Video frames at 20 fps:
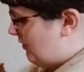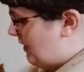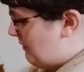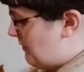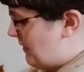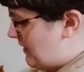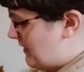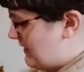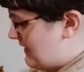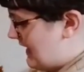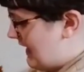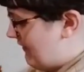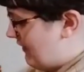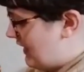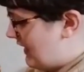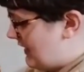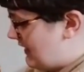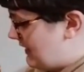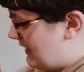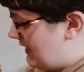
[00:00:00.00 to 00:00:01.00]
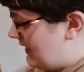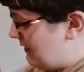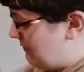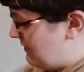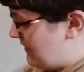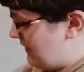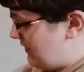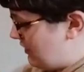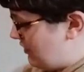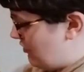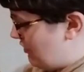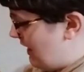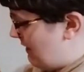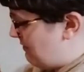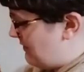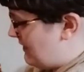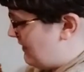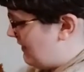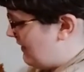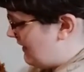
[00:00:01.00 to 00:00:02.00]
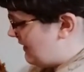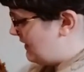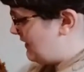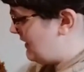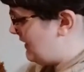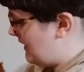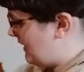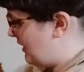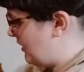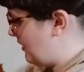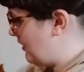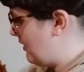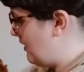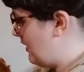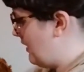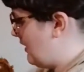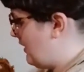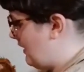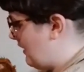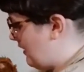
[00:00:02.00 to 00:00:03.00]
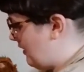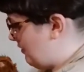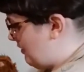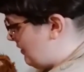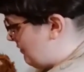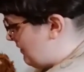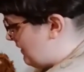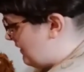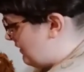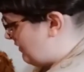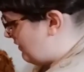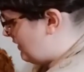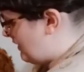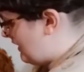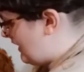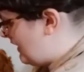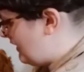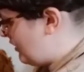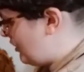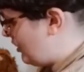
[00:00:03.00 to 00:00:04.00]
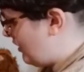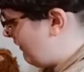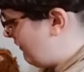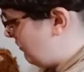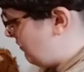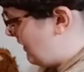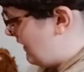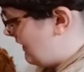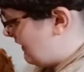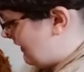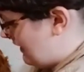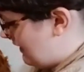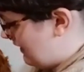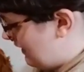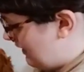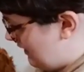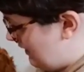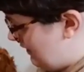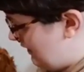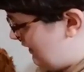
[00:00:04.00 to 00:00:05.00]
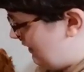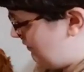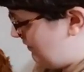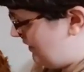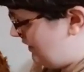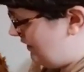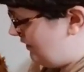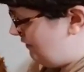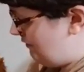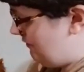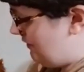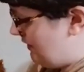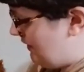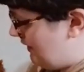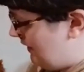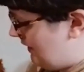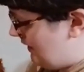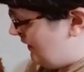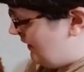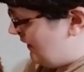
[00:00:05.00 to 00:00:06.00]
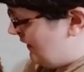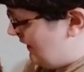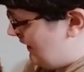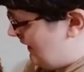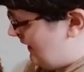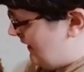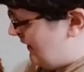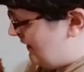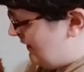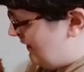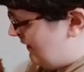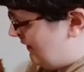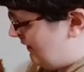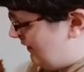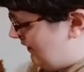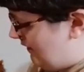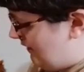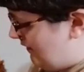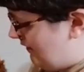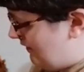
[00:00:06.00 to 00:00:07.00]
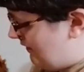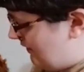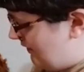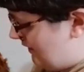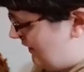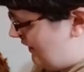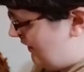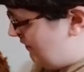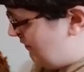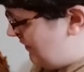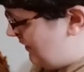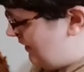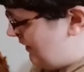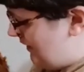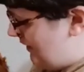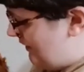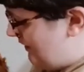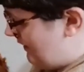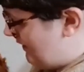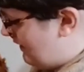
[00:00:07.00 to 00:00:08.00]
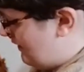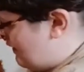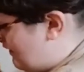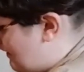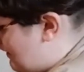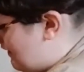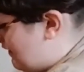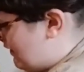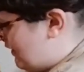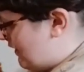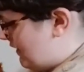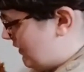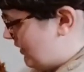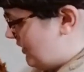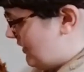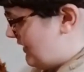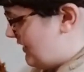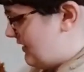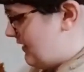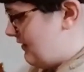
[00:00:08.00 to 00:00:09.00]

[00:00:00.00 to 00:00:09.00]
part is they have a lot of clips and straps and things in here. Oh, I might just slide the shovel right in there. There we go. And there we are. Then just